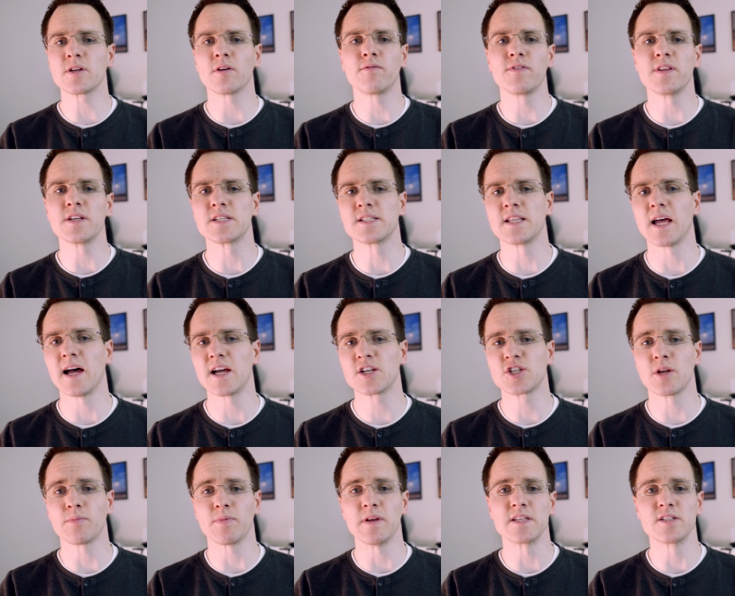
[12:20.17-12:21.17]
of the
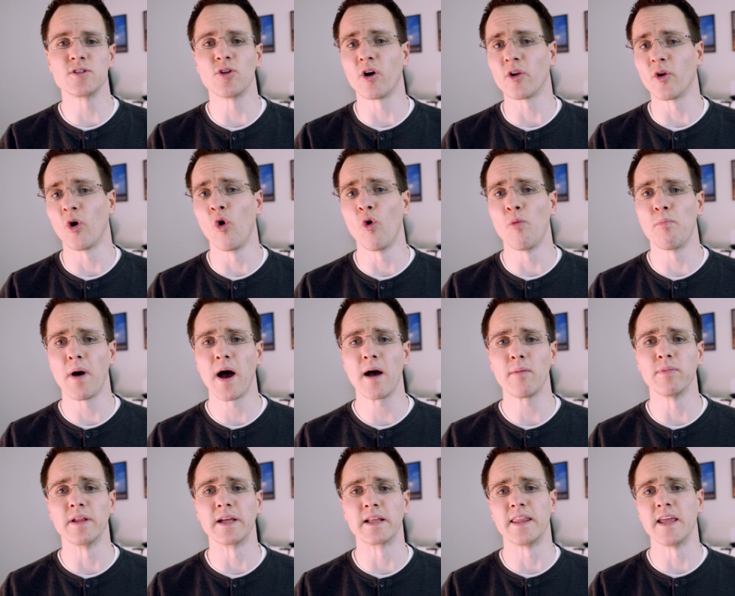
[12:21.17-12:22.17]
Starship is not all
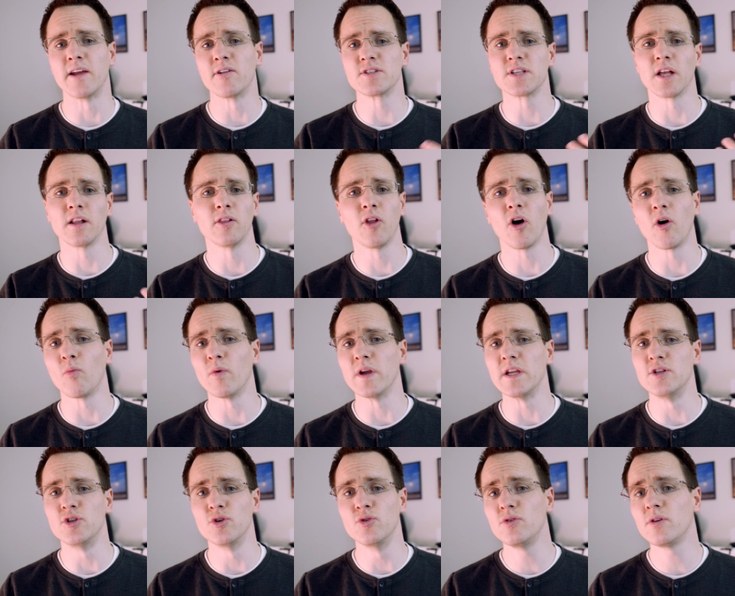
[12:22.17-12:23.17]
public. There is a lot we
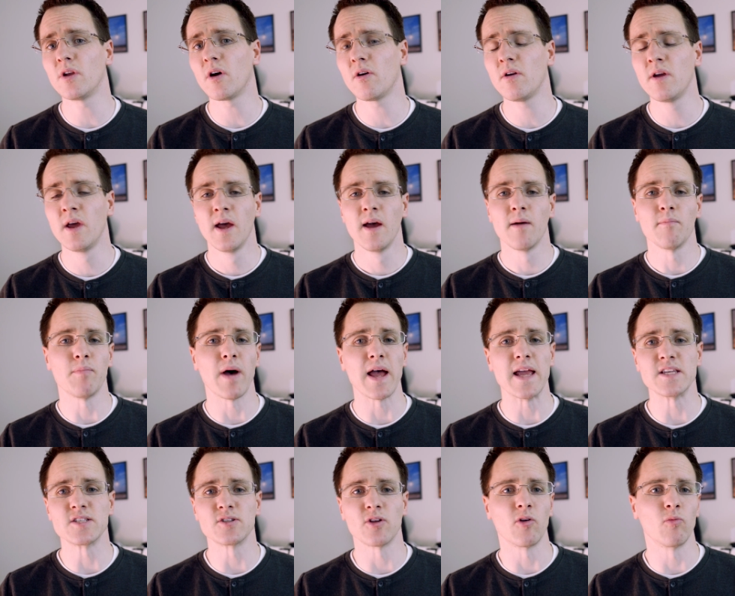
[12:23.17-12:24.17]
do know
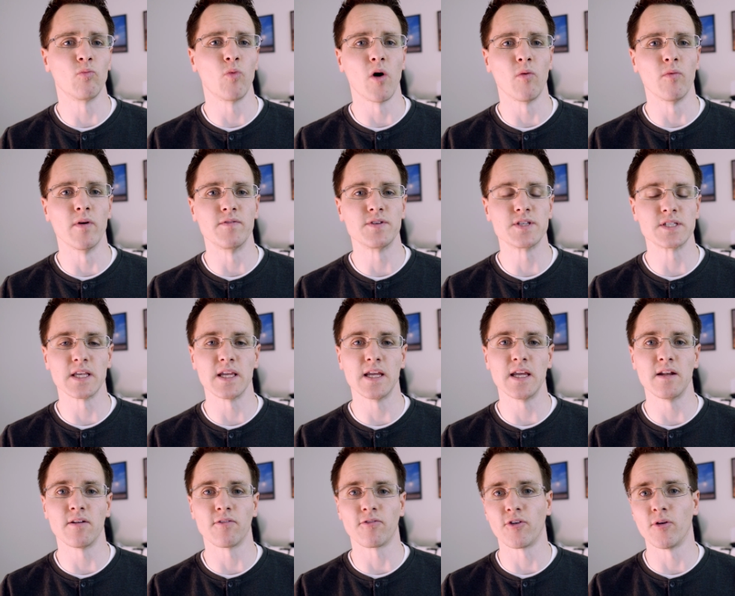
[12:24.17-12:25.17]
based on what we've
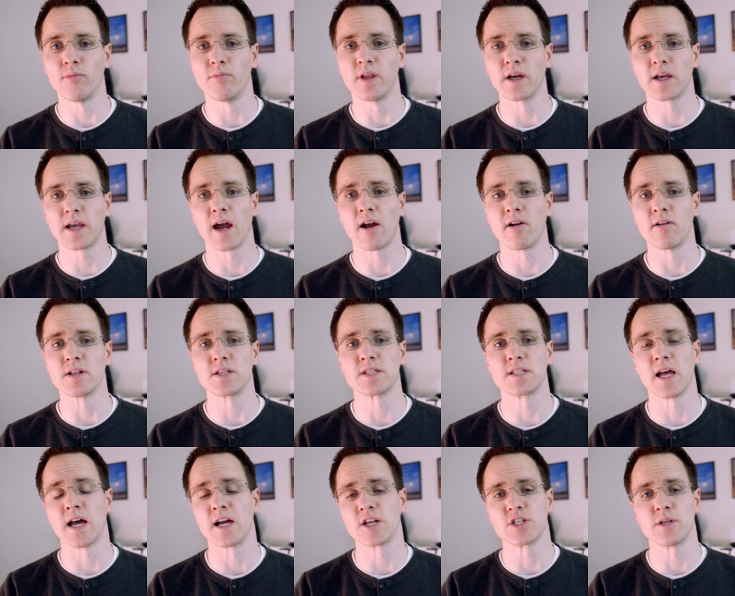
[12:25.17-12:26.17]
seen from the current
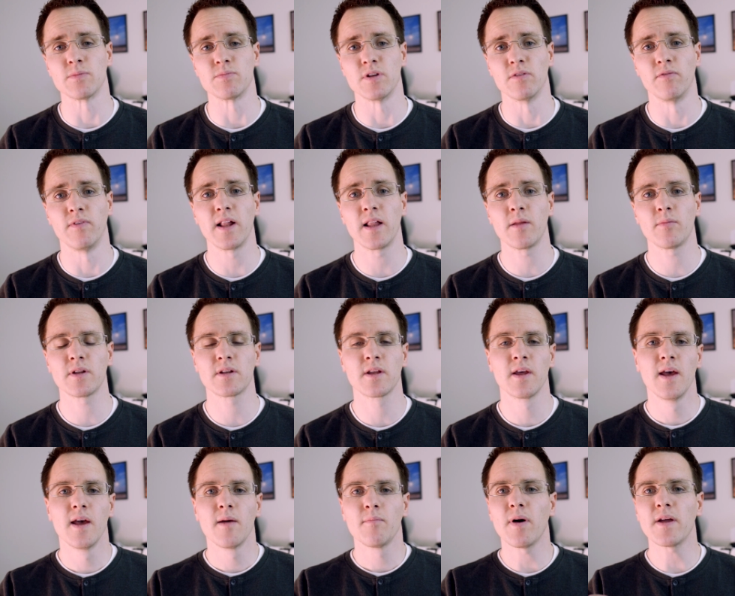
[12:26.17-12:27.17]
Starship development,
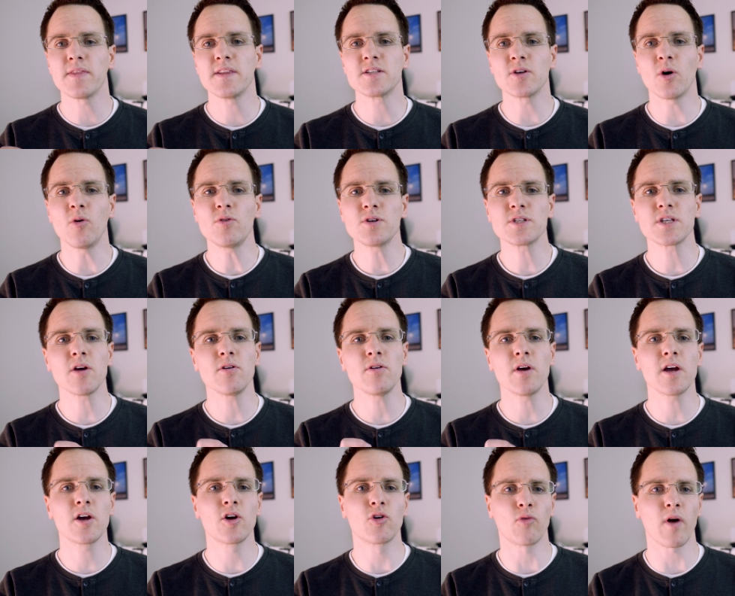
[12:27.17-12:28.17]
but there's also
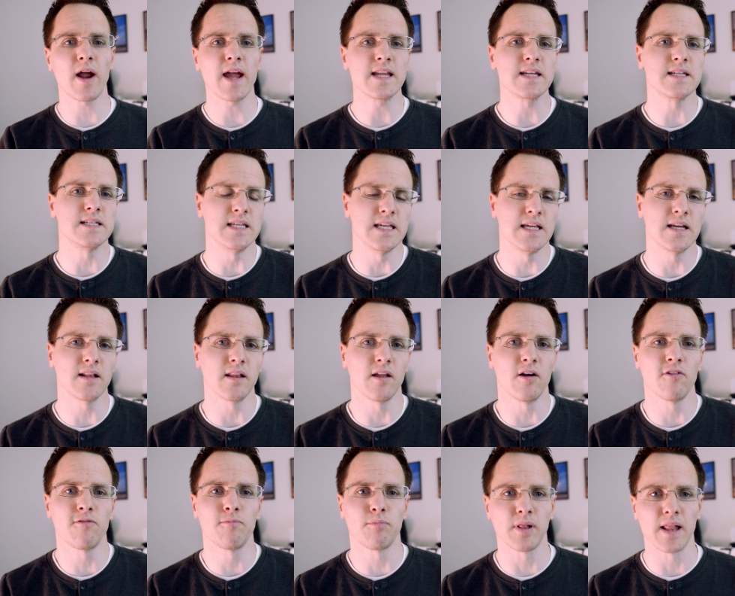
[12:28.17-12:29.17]
a great deal
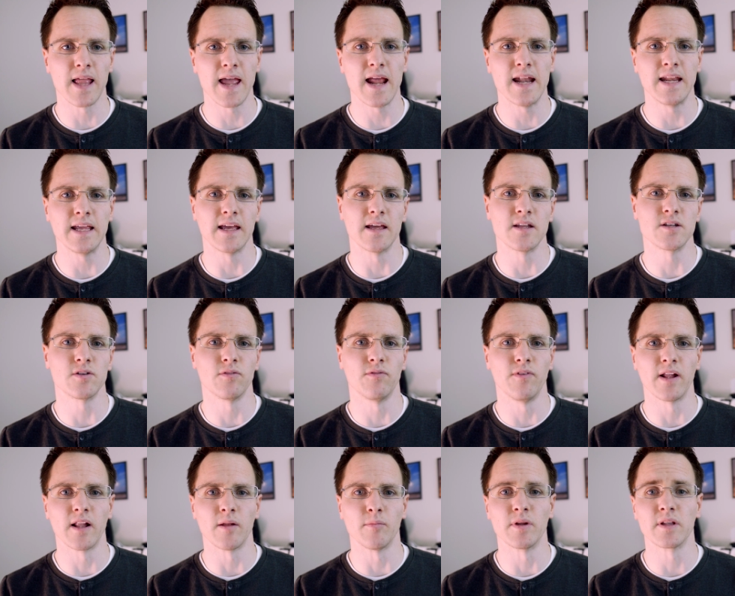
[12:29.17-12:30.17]
of planning and
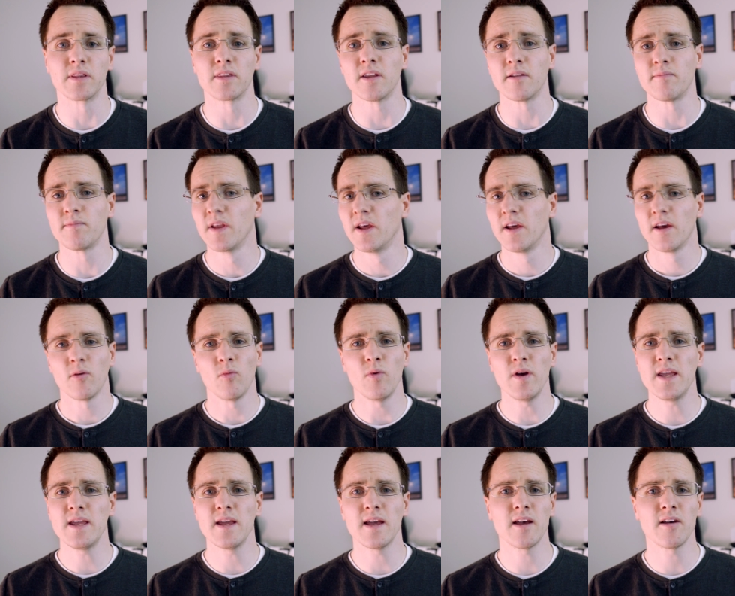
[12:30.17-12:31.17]
development that
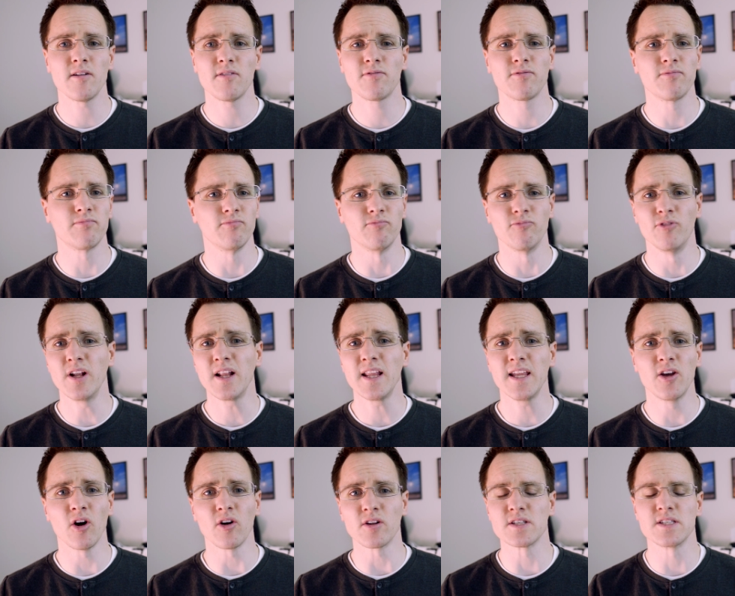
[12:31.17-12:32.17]
we have really
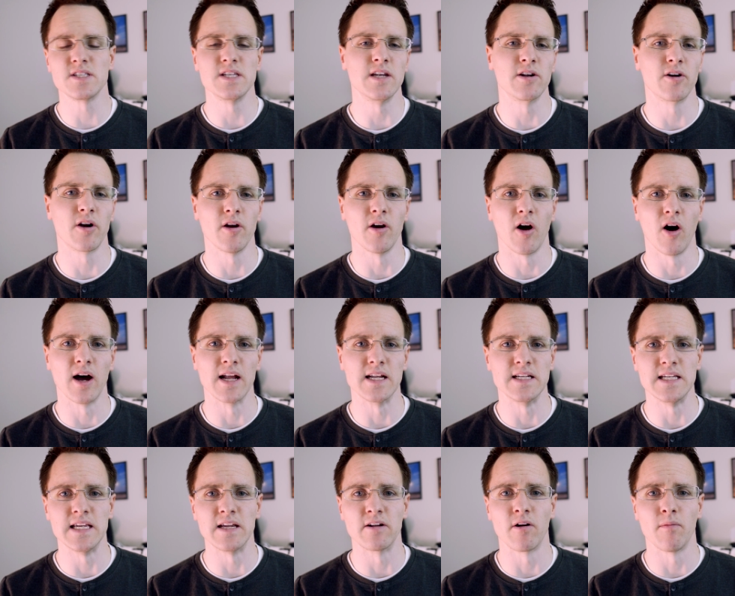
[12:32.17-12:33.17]
got zero
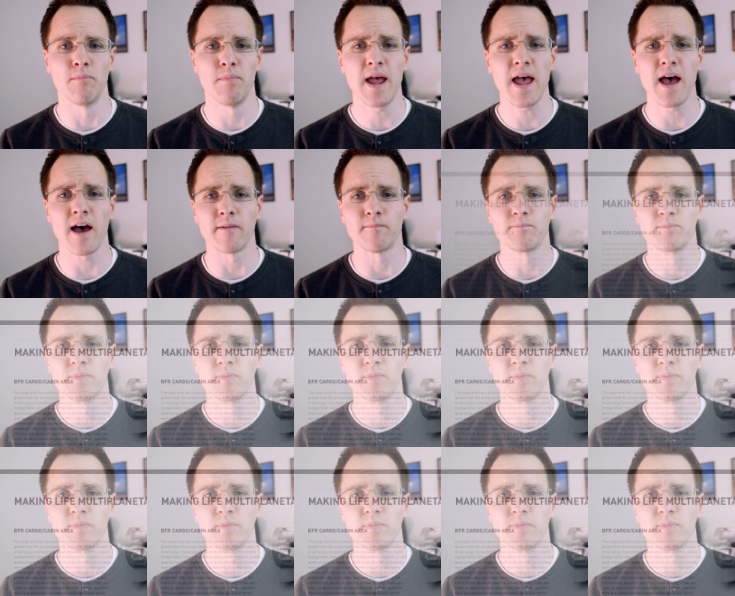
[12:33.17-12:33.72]
idea about.